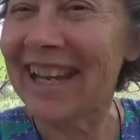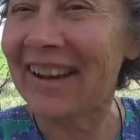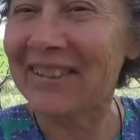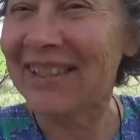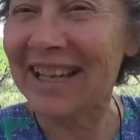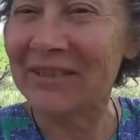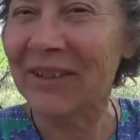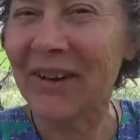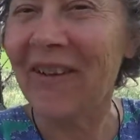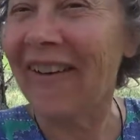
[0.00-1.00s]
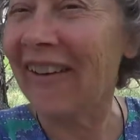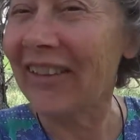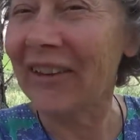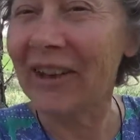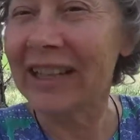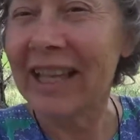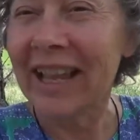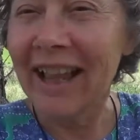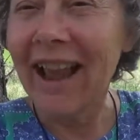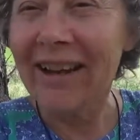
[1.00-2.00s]
the outside of our aura. They're going,
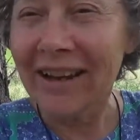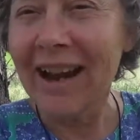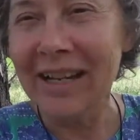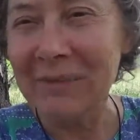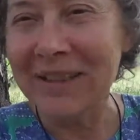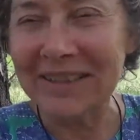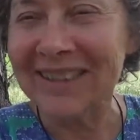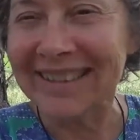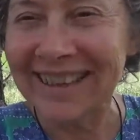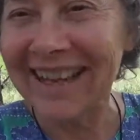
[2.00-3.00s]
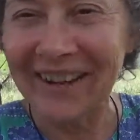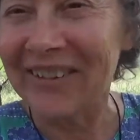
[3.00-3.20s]
hey, hey, what's in there,